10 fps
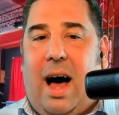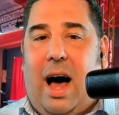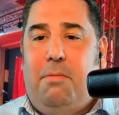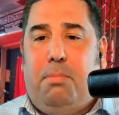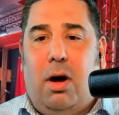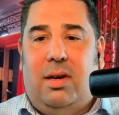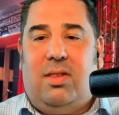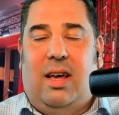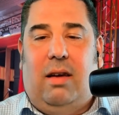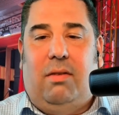I probably
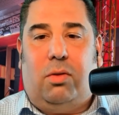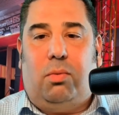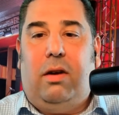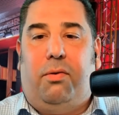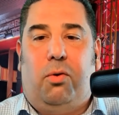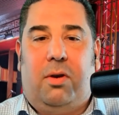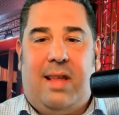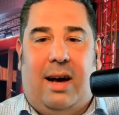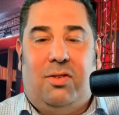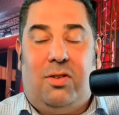saved $3,000 to
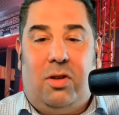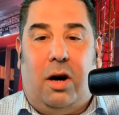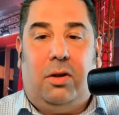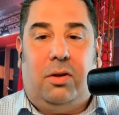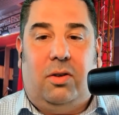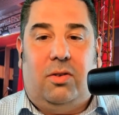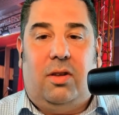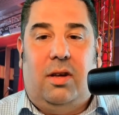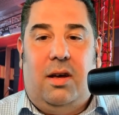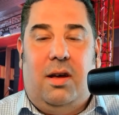$4,000